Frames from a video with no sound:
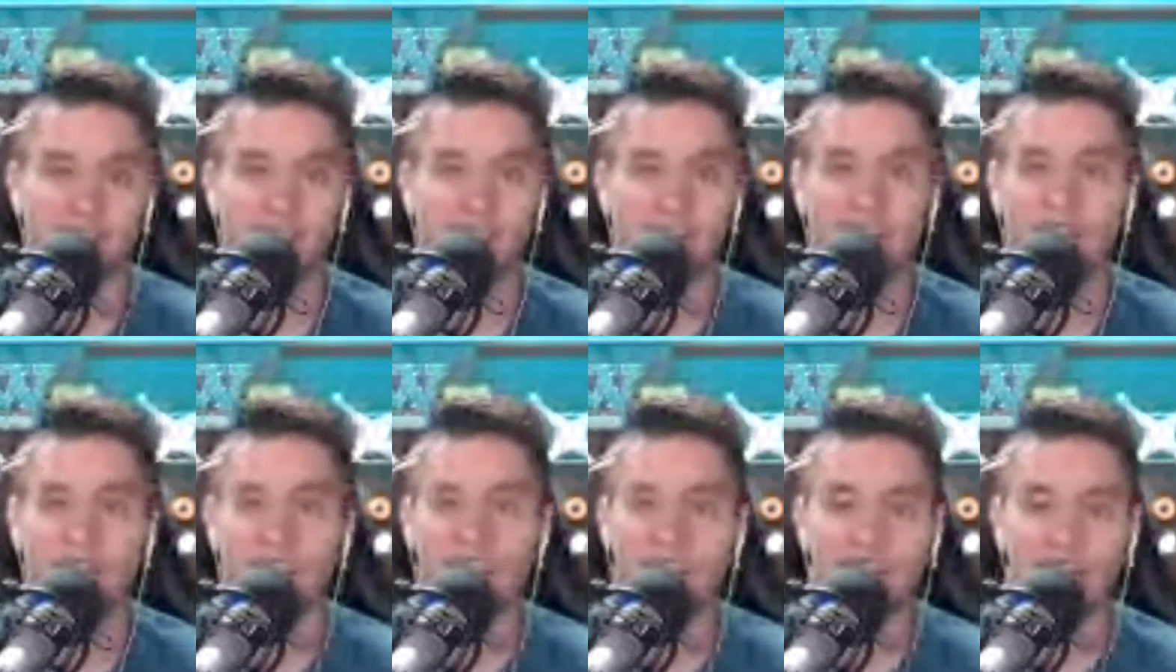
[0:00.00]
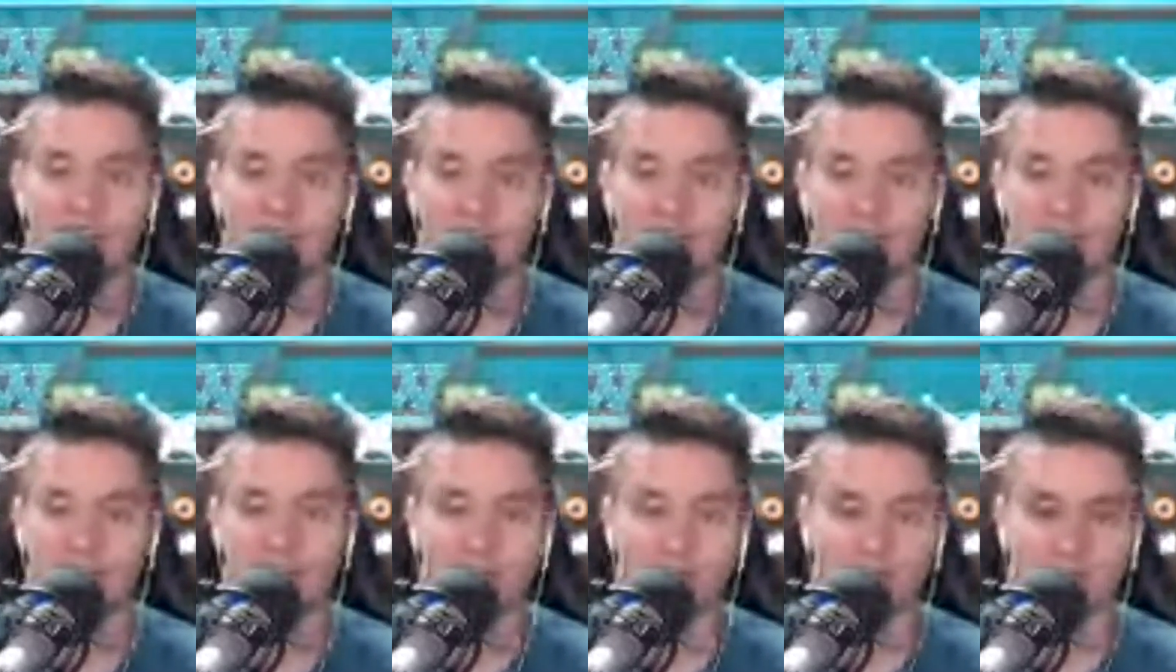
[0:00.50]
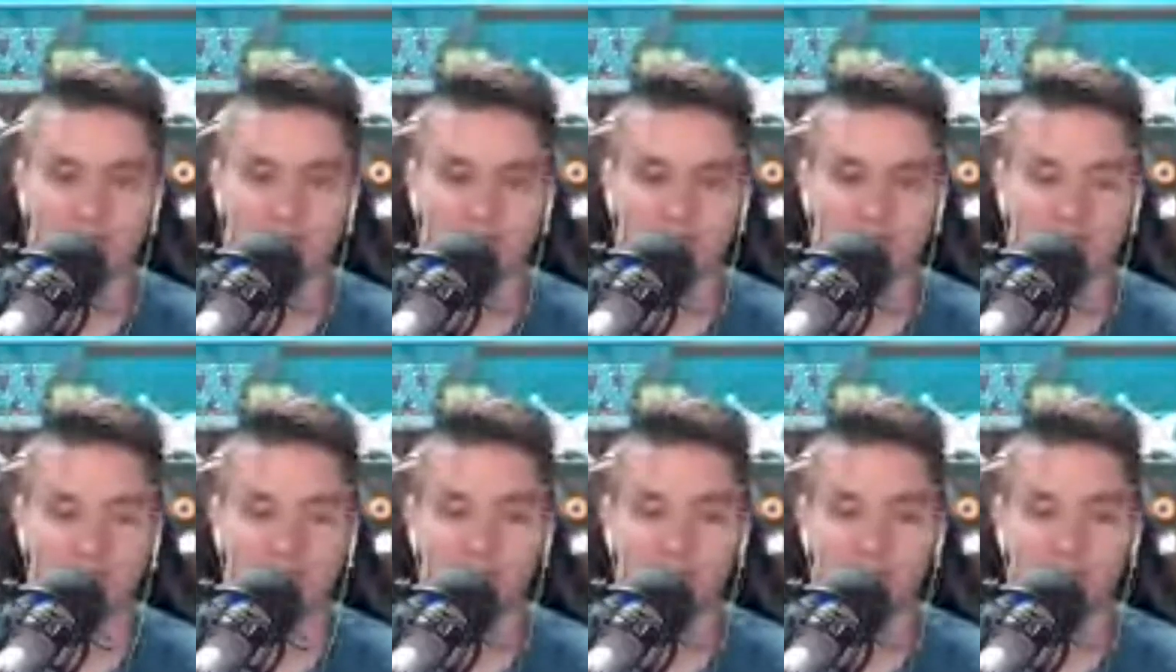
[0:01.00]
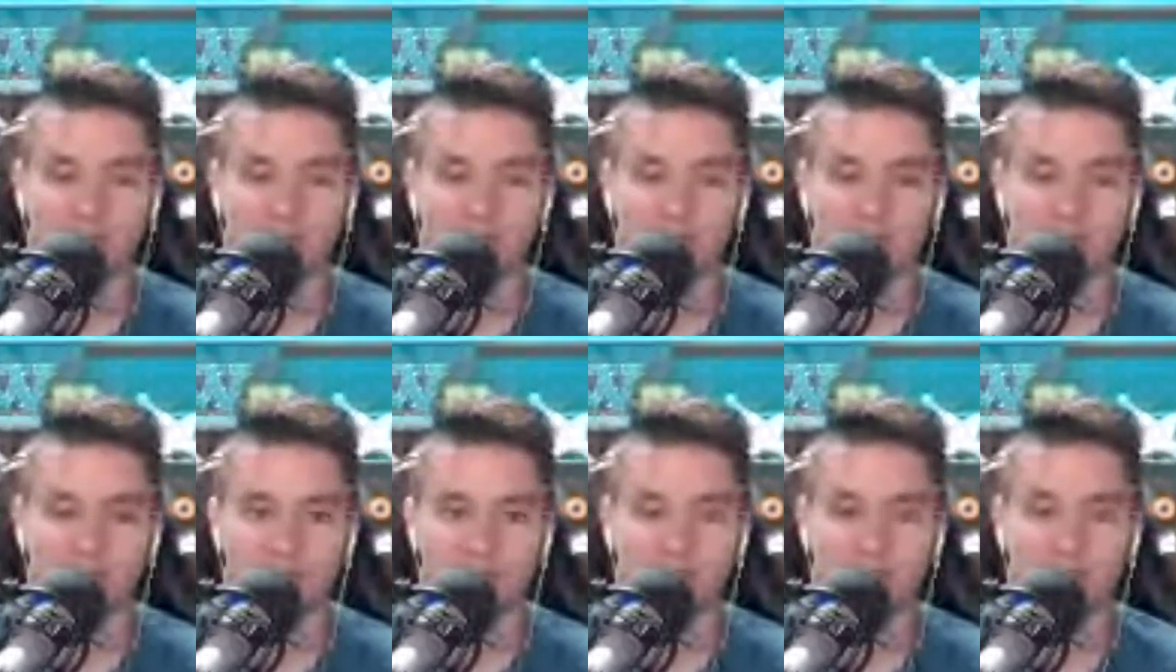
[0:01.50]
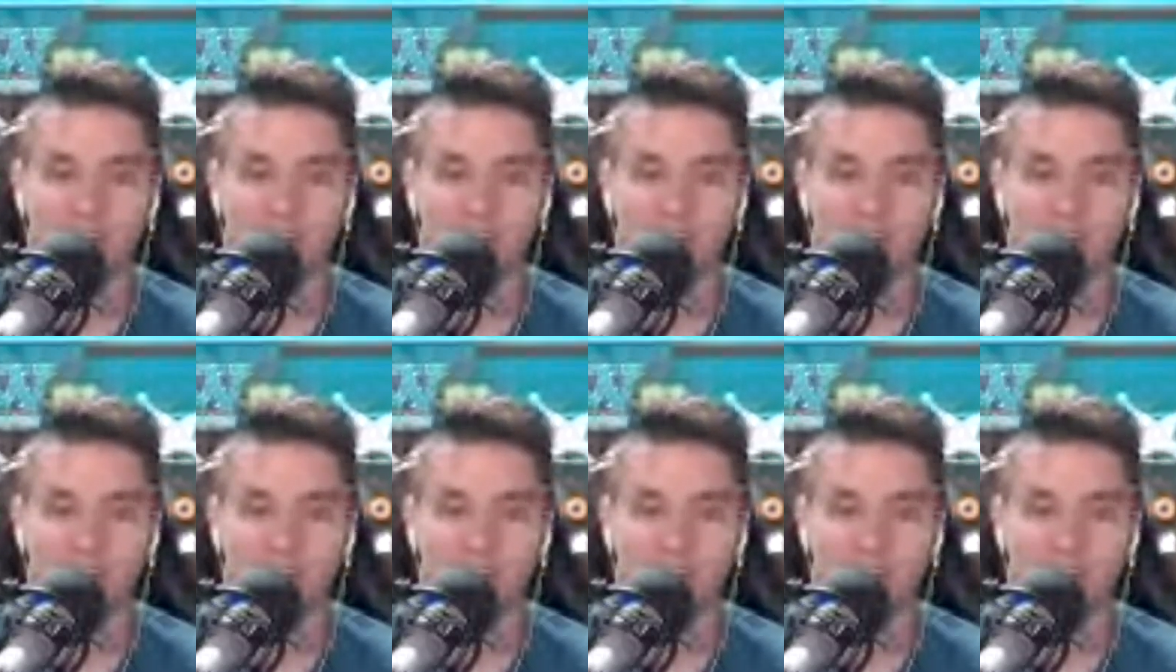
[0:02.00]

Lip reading: all they have to do is they're on the verge of